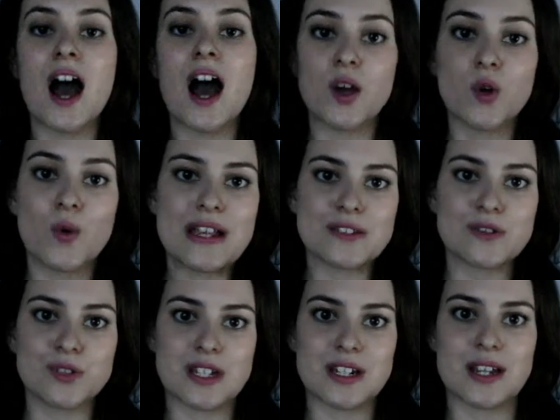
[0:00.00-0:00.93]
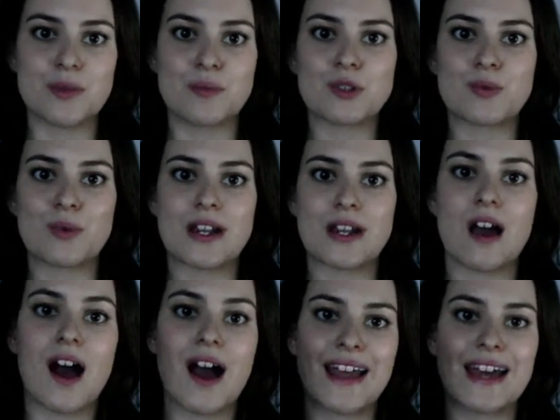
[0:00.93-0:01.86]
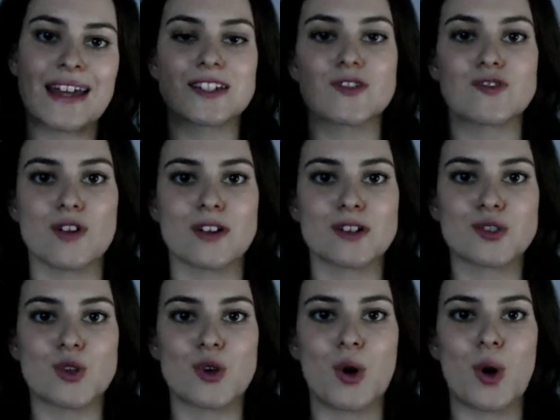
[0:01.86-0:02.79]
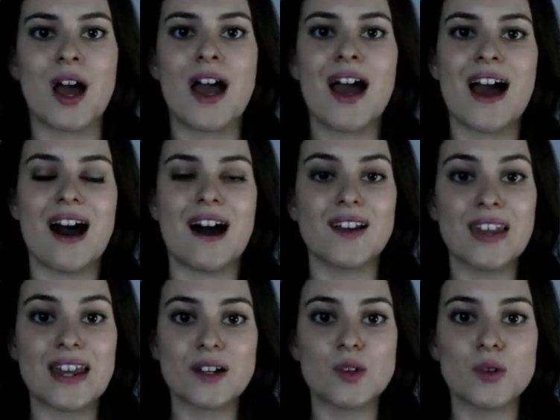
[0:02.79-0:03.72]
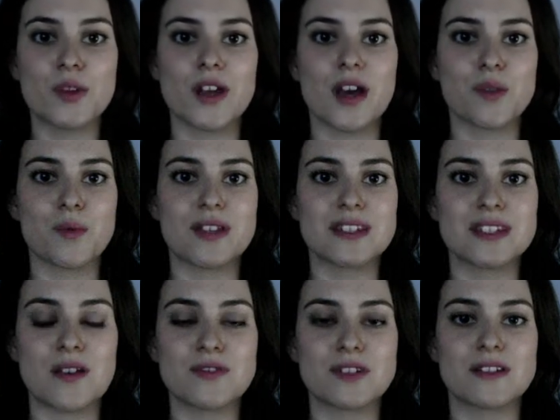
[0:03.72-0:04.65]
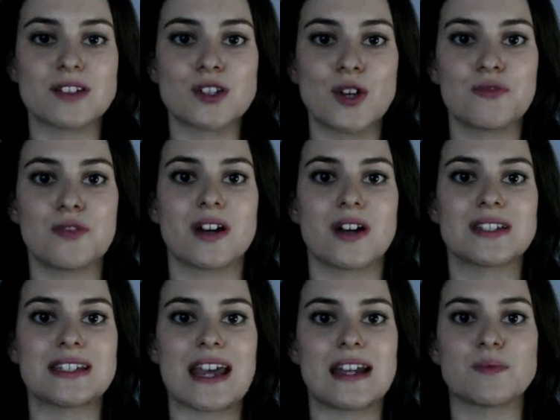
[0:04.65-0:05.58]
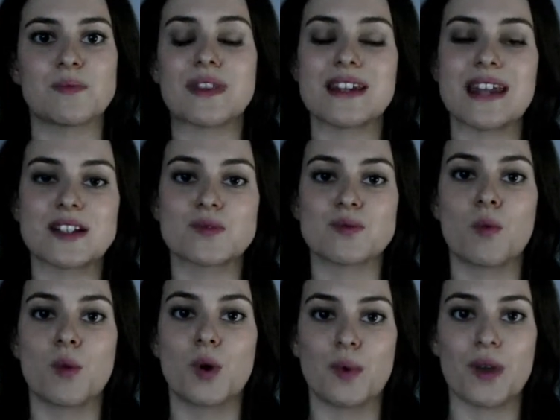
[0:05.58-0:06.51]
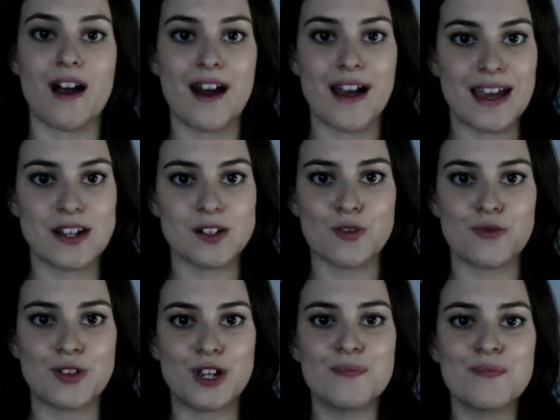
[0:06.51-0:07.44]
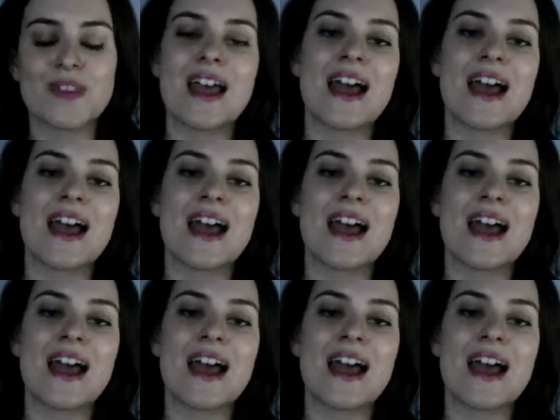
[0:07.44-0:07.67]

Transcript: I always alternate between high-end and drugstore. I'll link all the other ones that I've done so far to date, but the next one will be a high-end review.